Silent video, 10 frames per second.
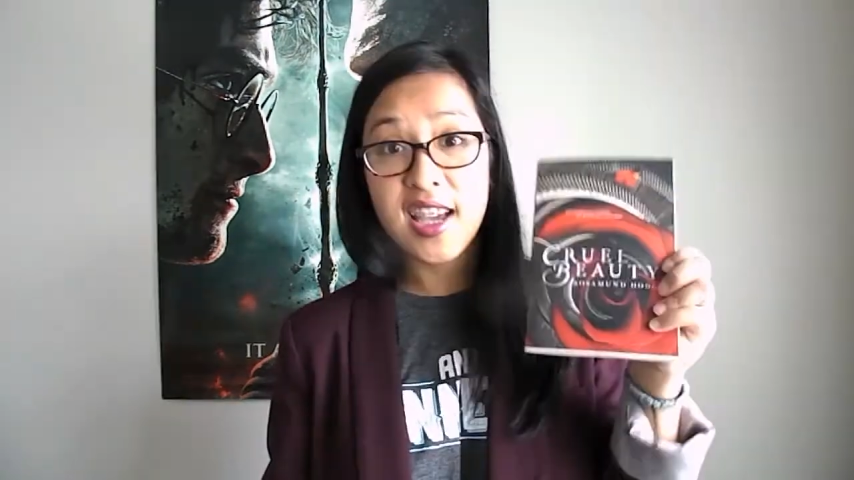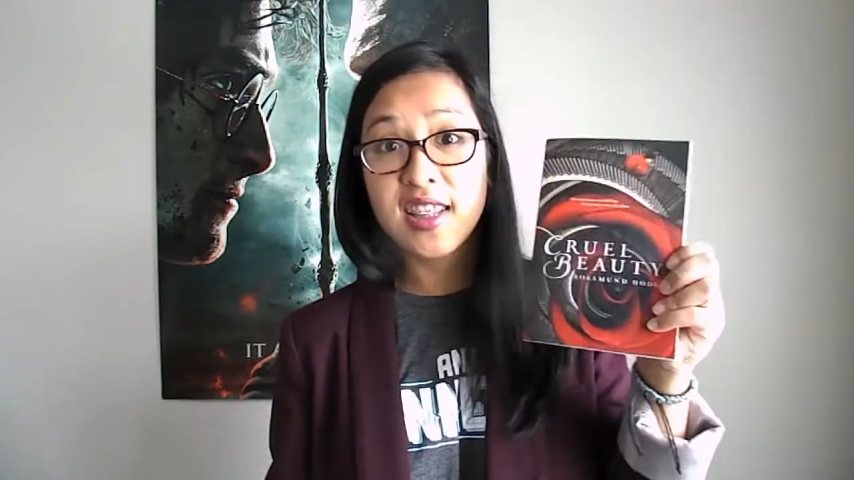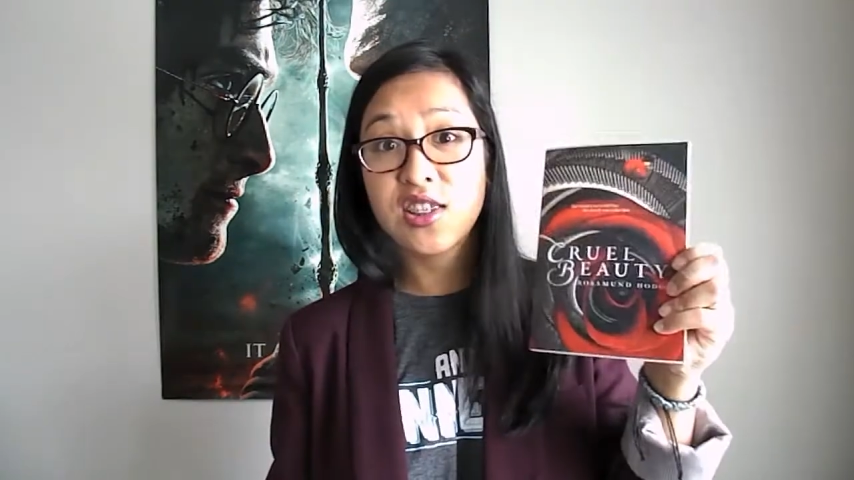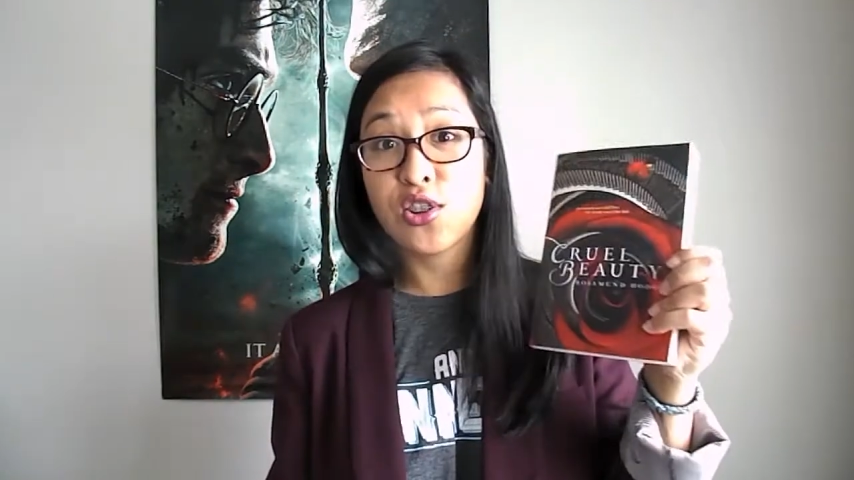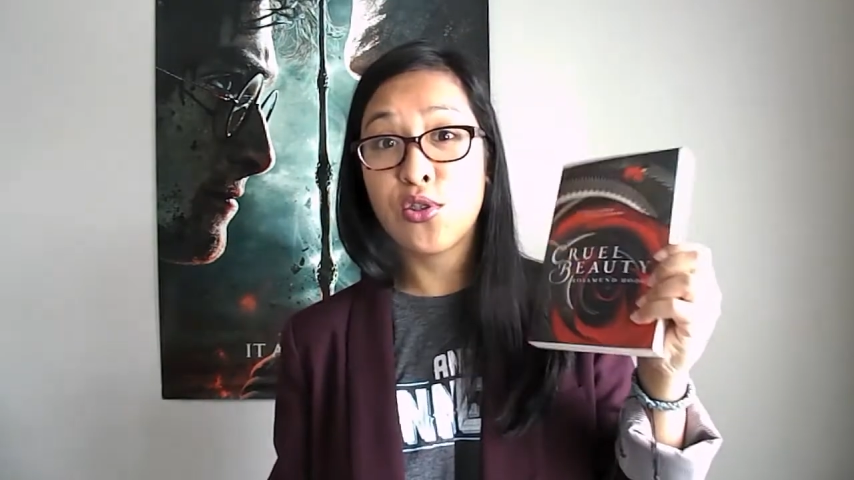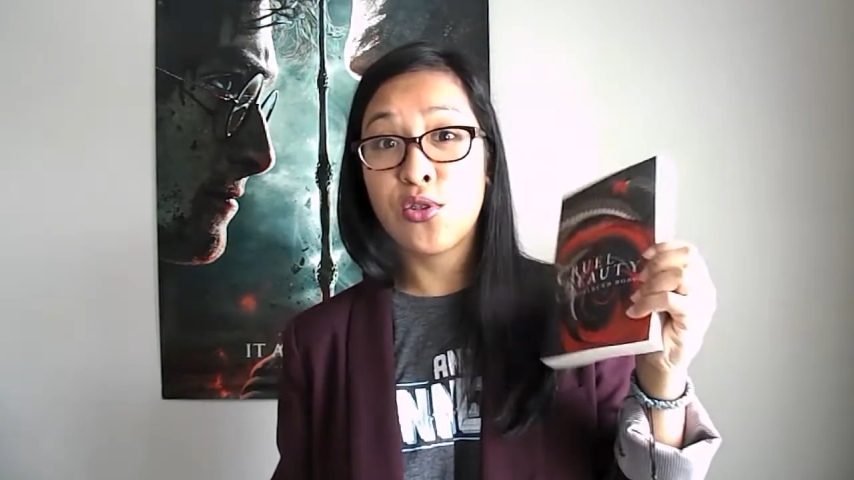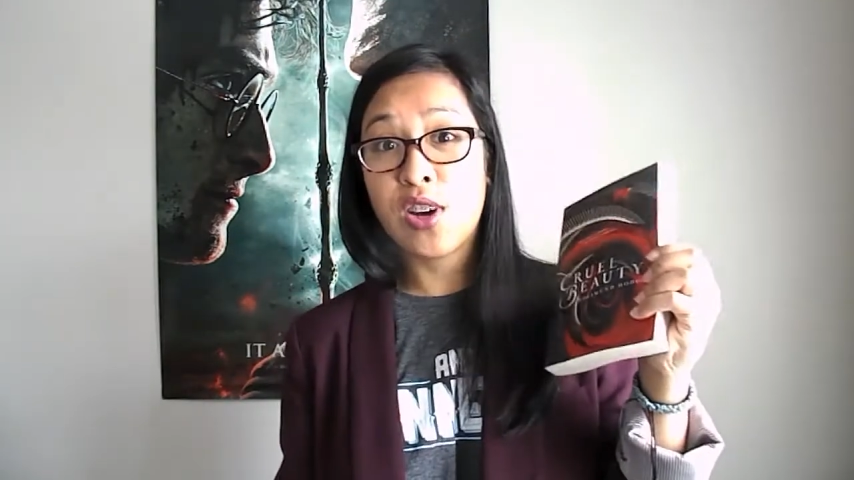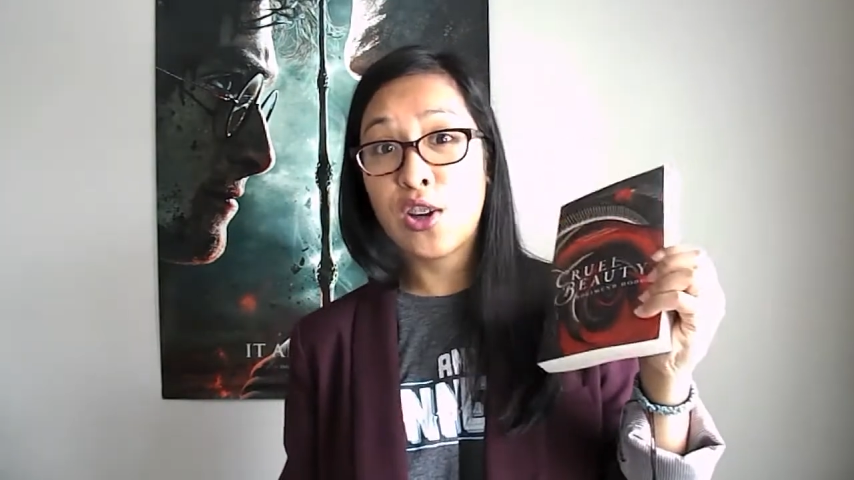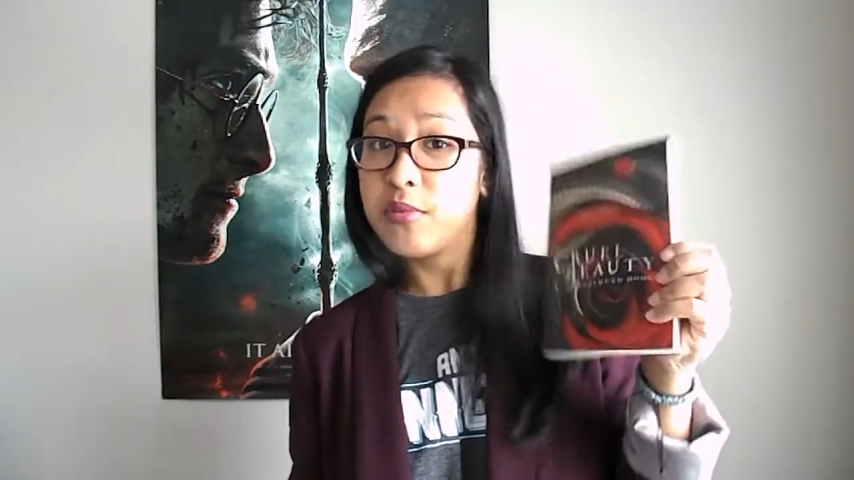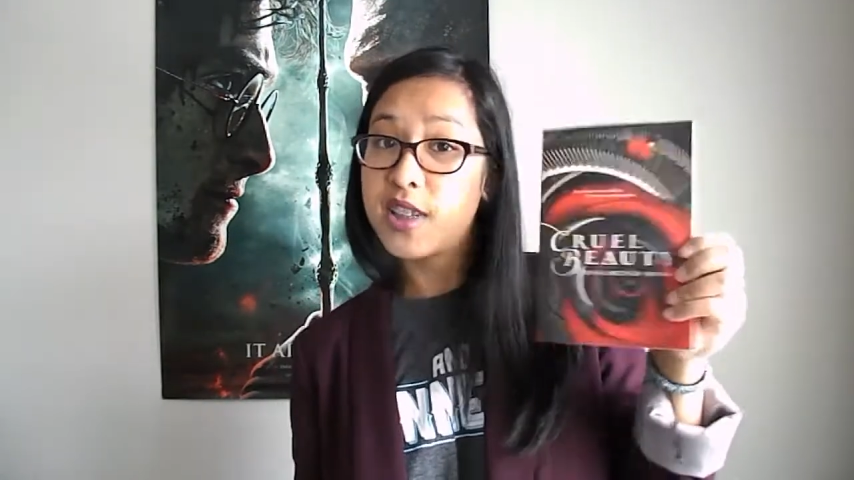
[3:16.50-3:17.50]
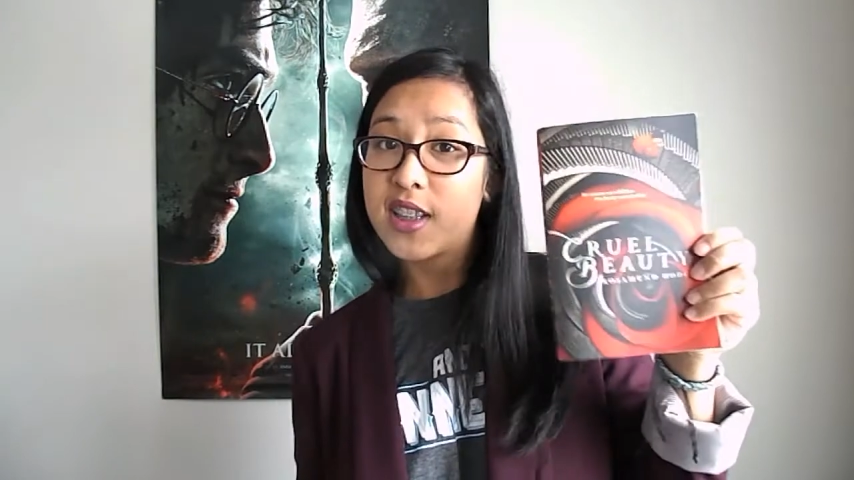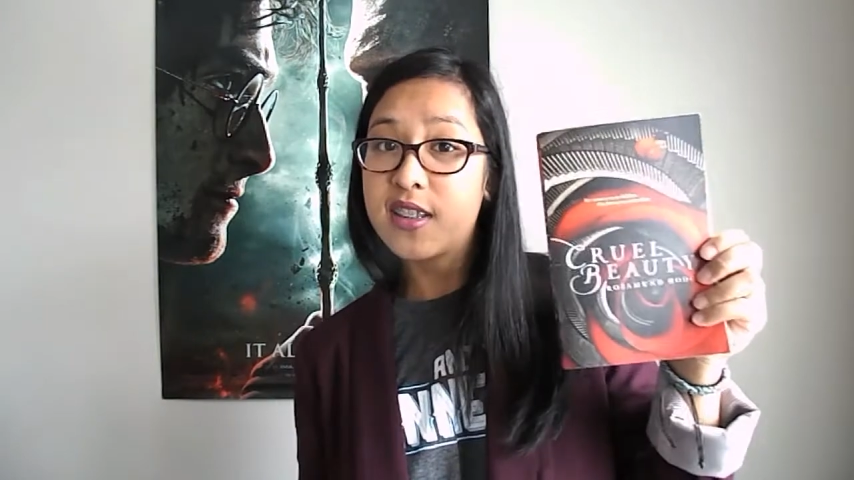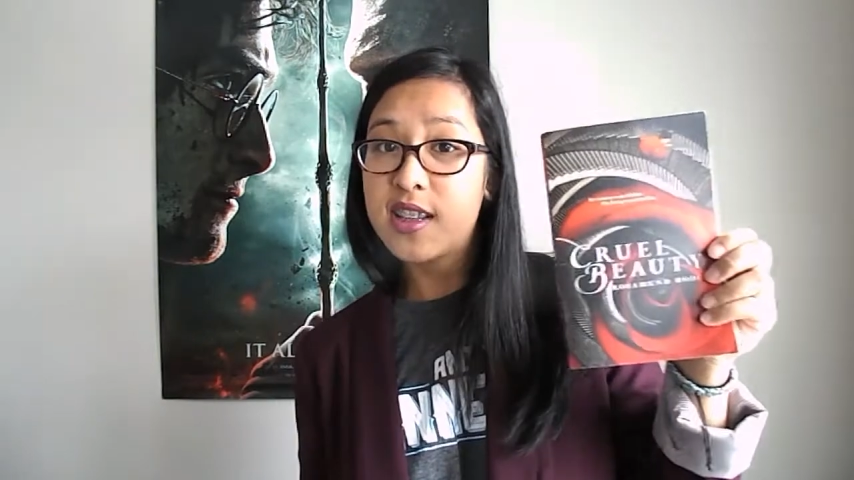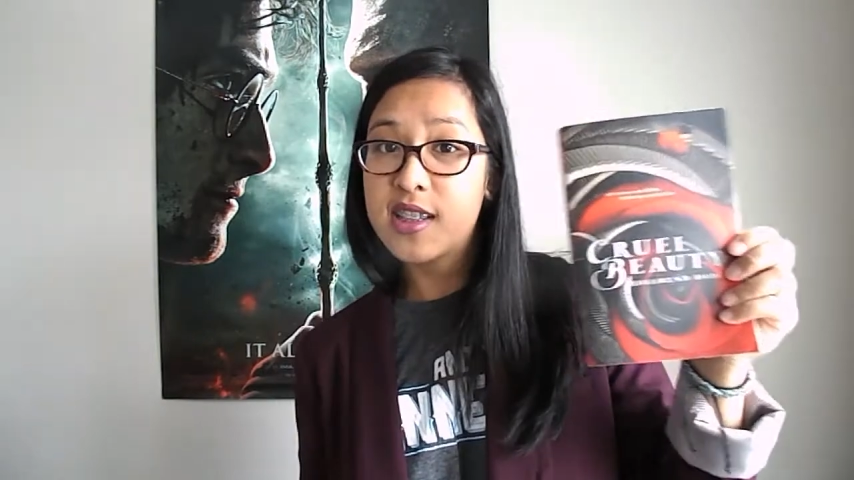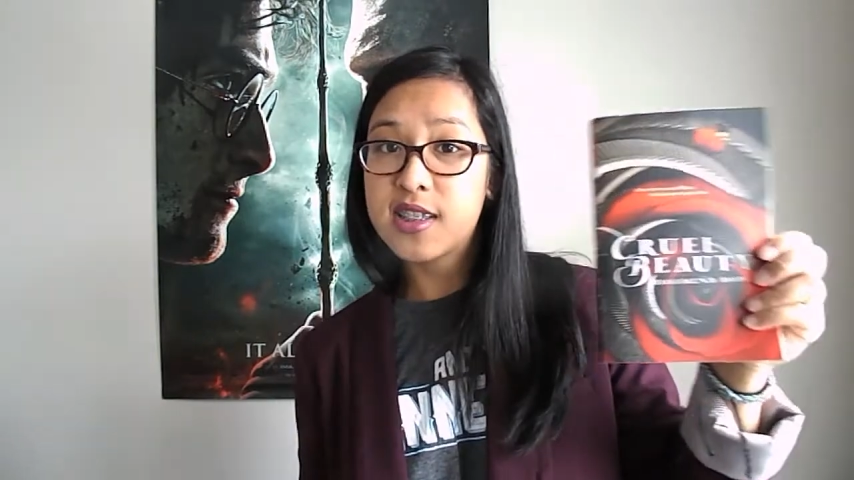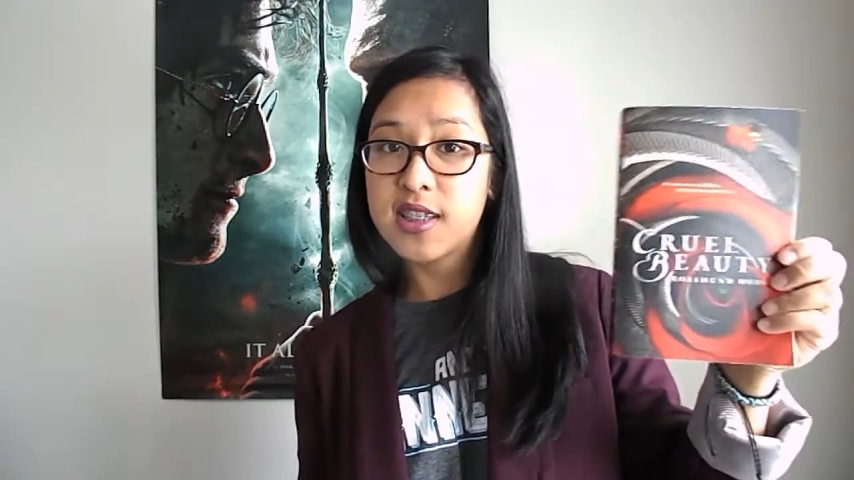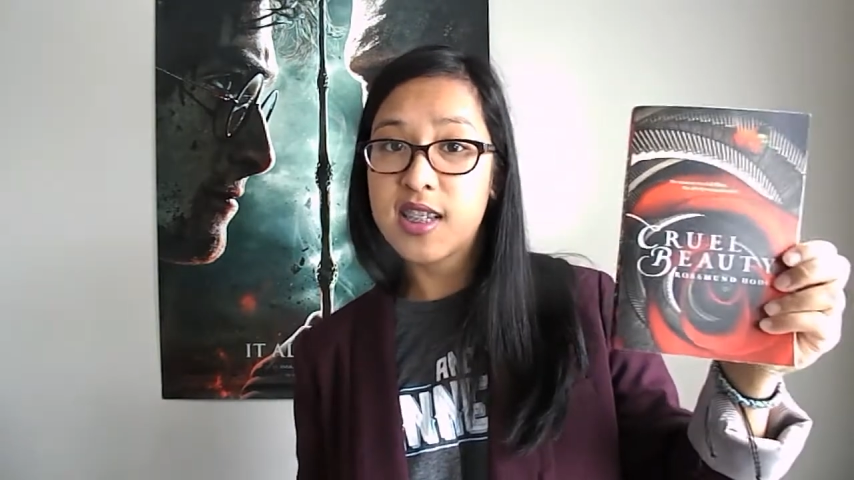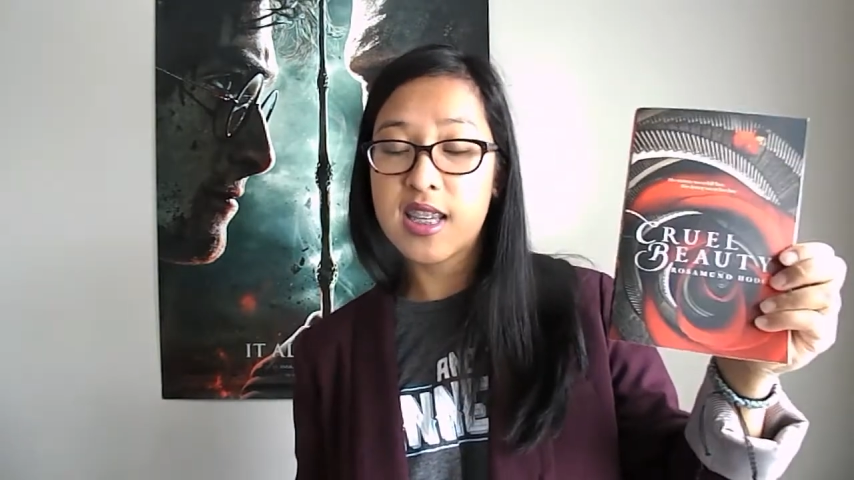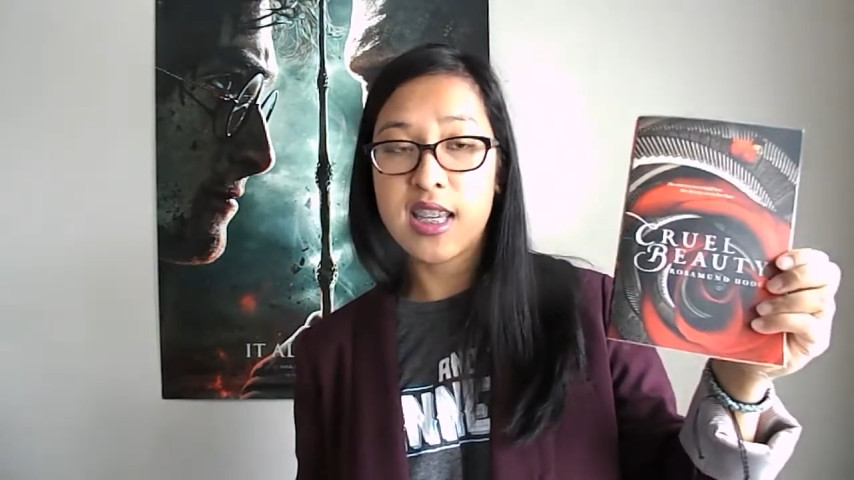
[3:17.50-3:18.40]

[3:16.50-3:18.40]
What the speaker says: And so I hope to get to this